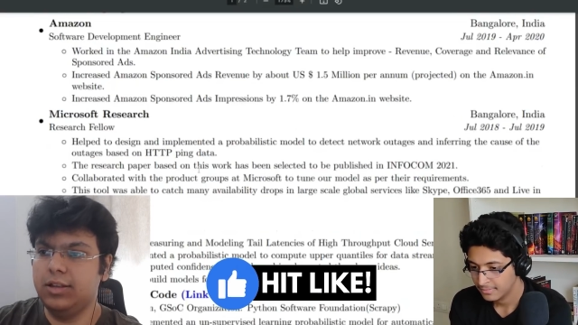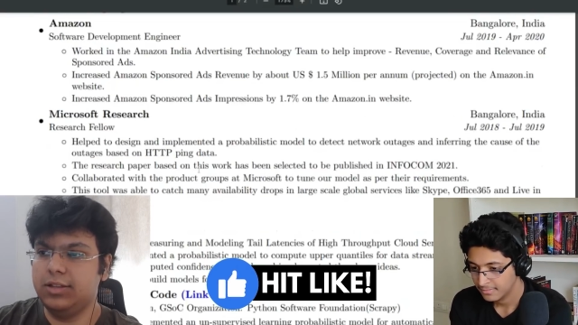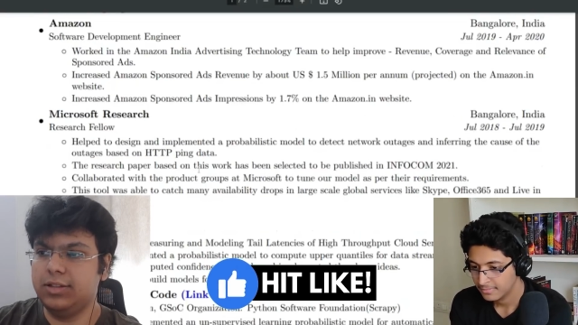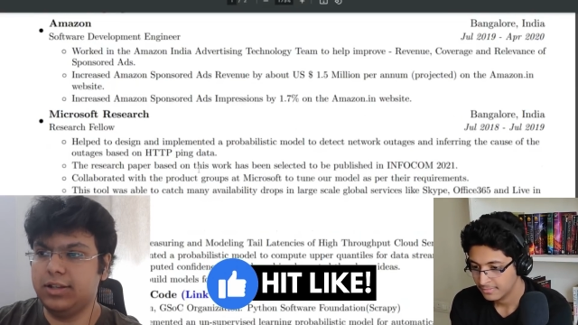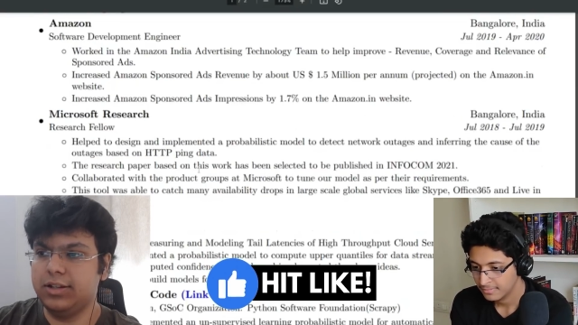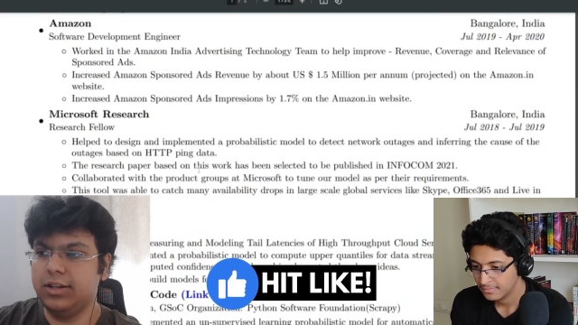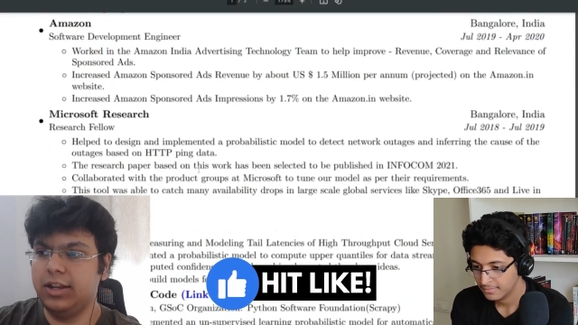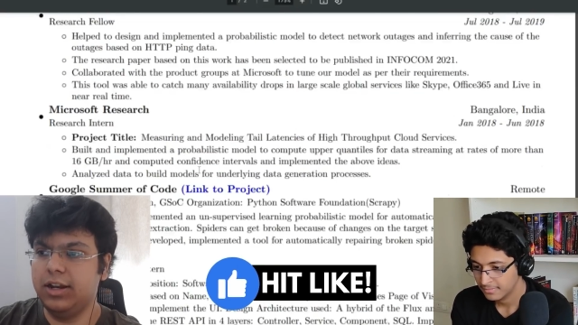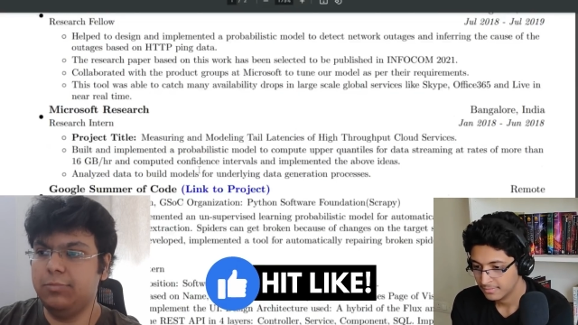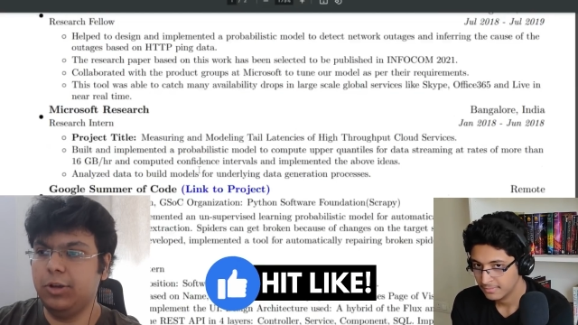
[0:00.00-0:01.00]
Speaker 1: section
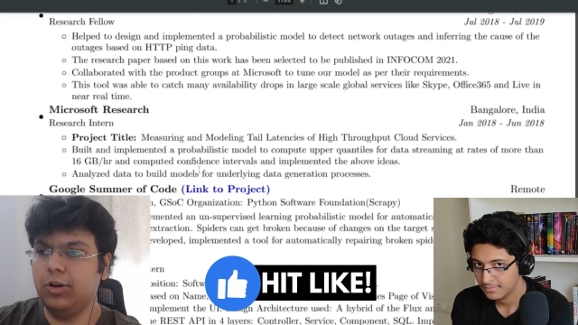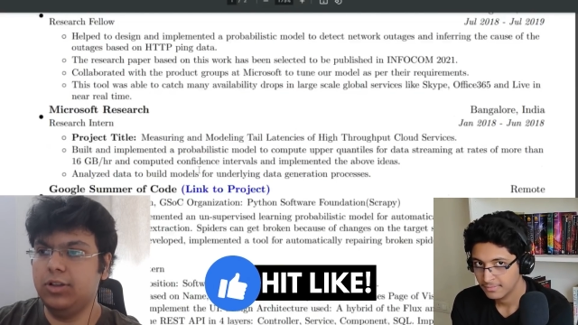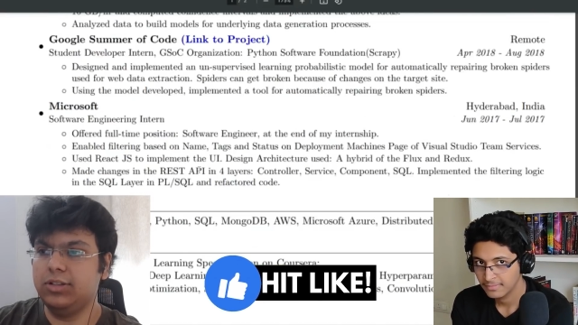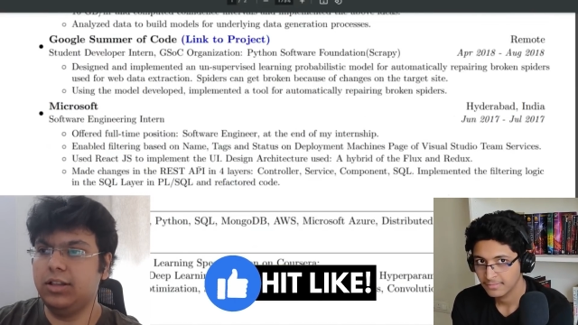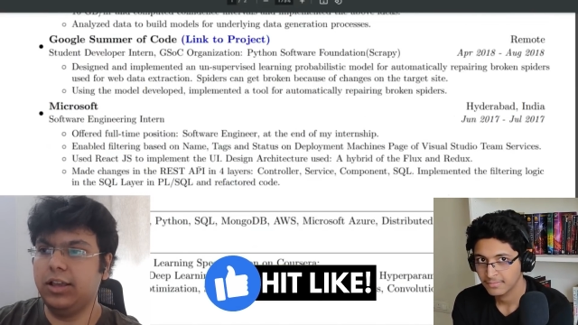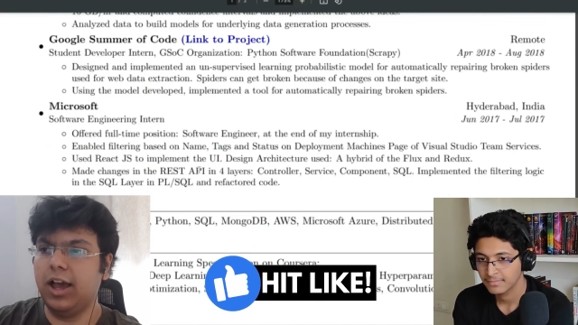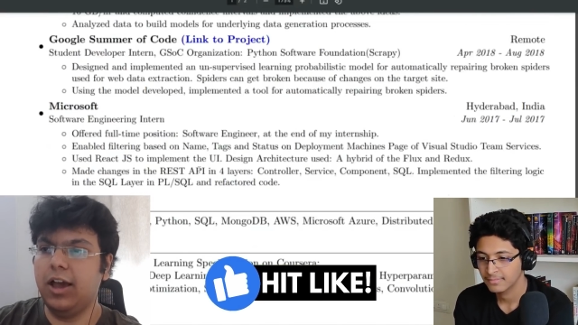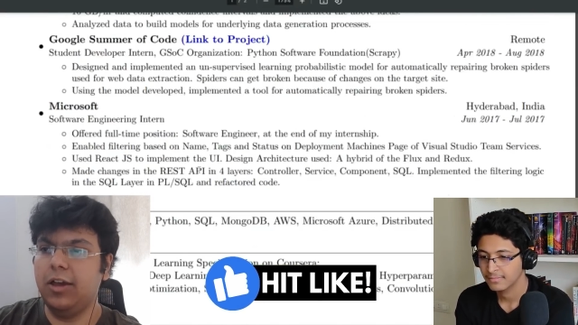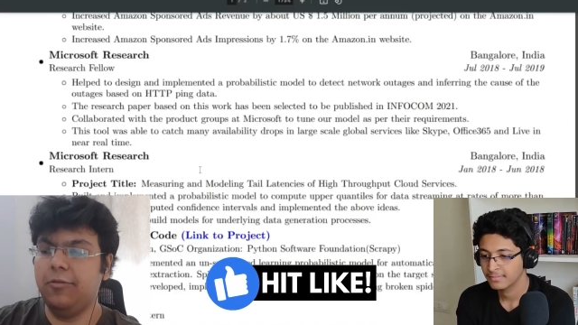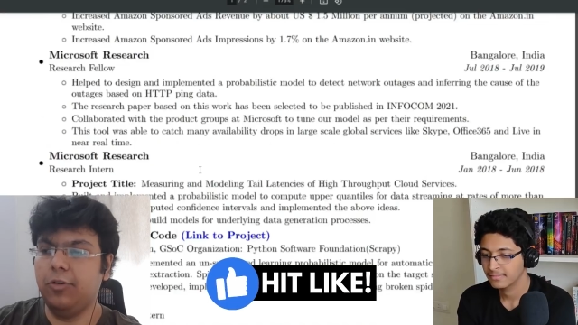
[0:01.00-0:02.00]
yet because like
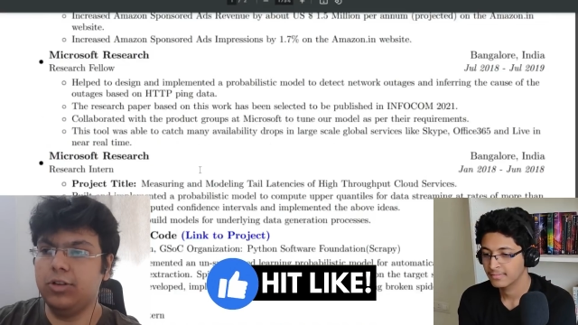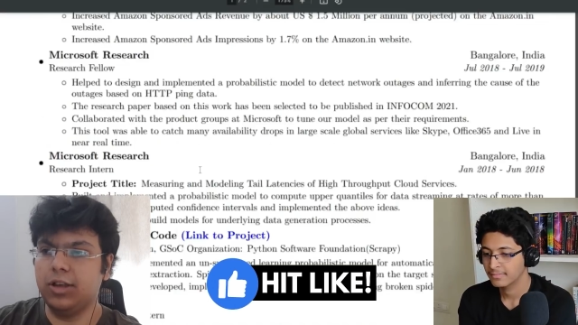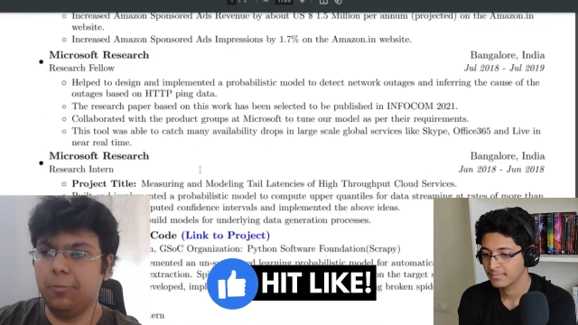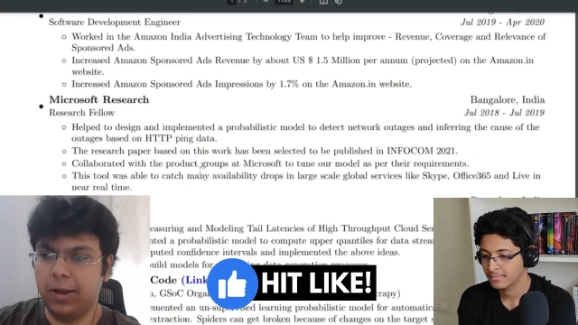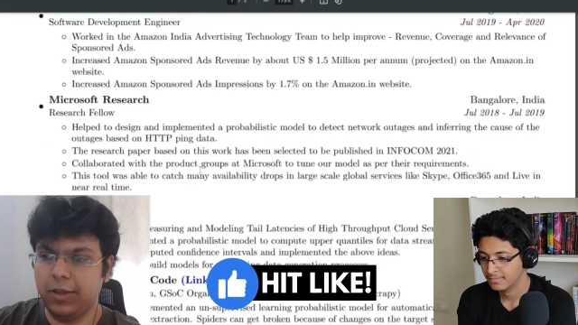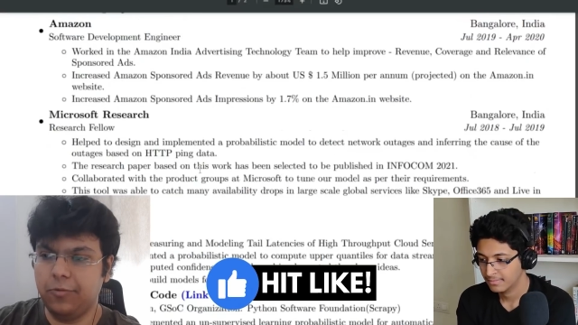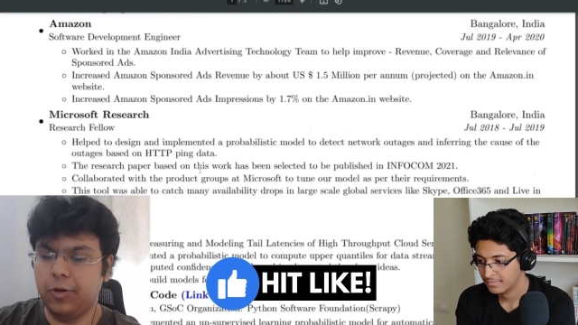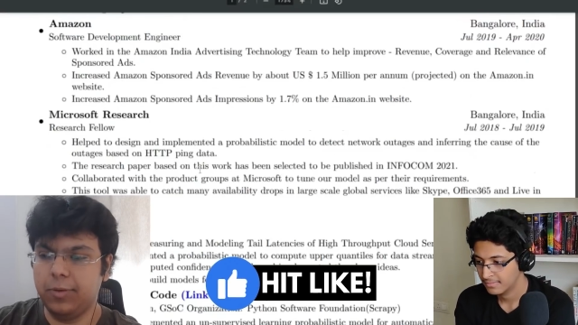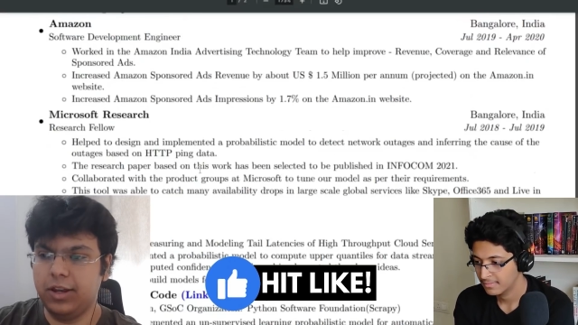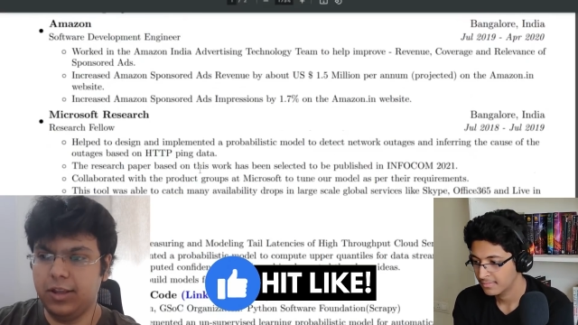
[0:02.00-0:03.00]
i was applying for
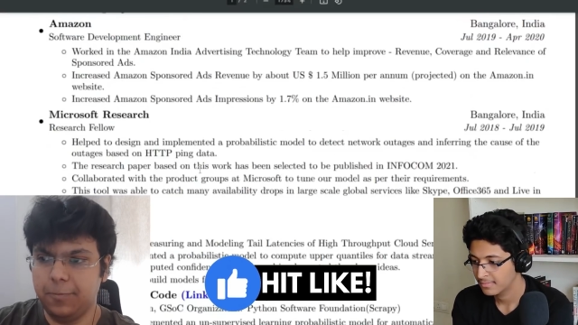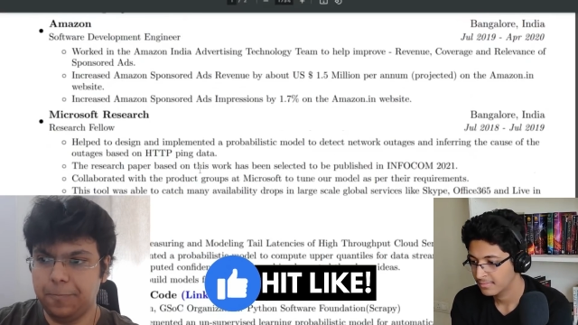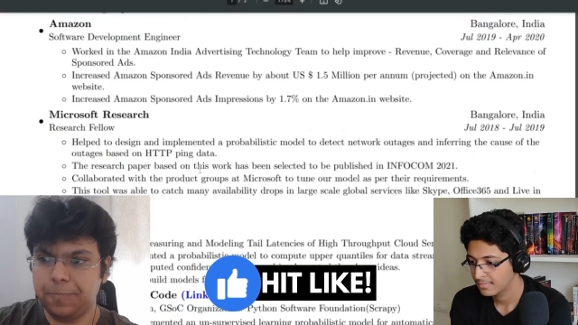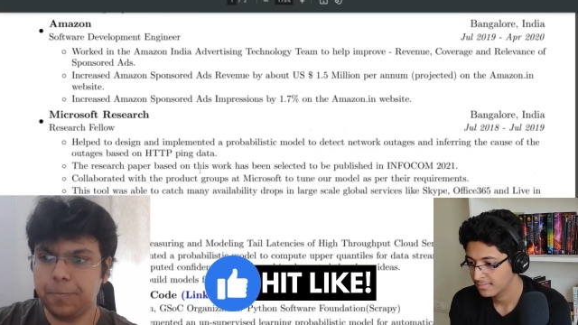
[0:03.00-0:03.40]
mainly